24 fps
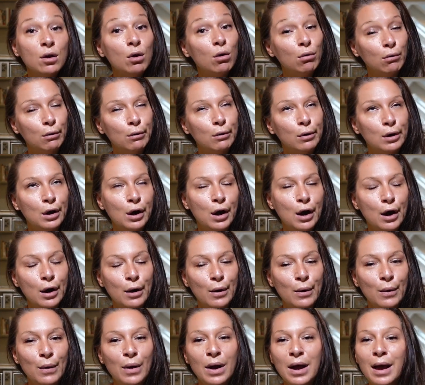or
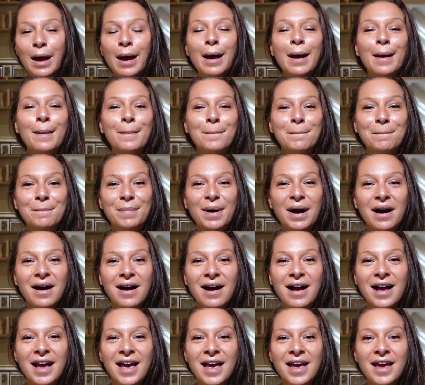Low
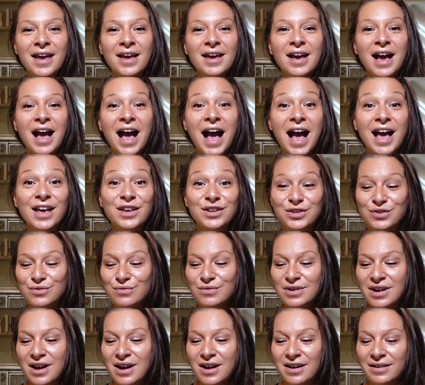by Ayuna.